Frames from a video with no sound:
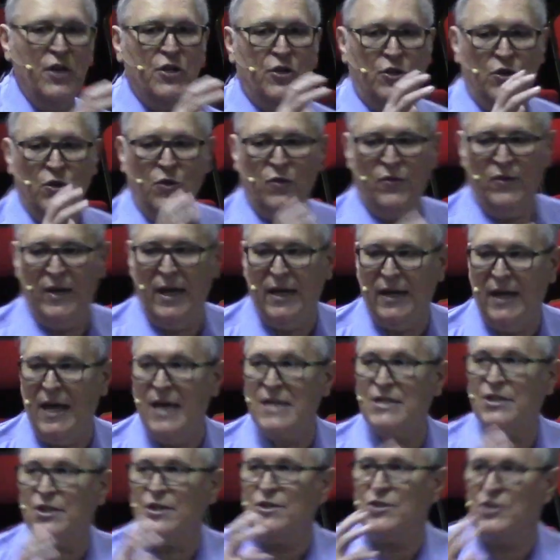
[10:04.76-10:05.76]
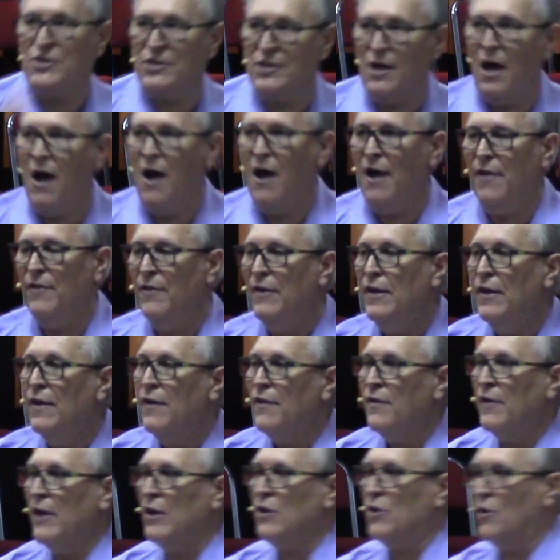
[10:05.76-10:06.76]
They took that as a sign
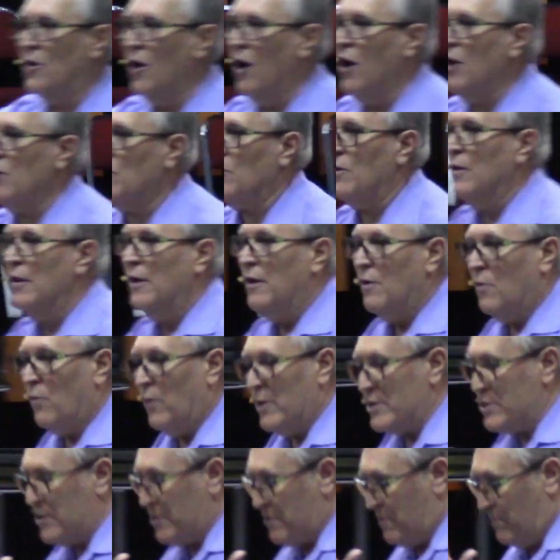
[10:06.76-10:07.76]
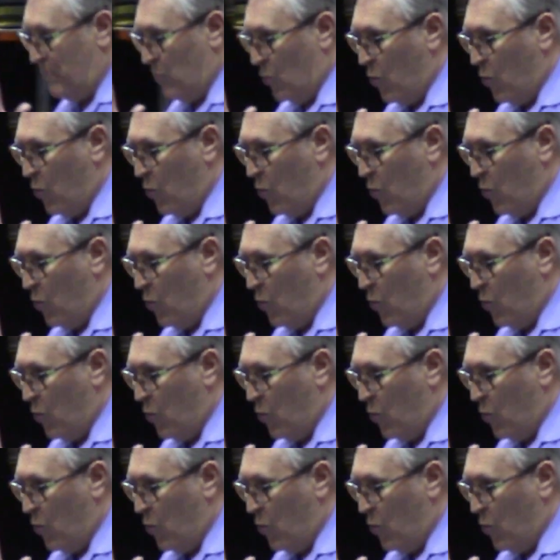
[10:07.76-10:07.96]
that God was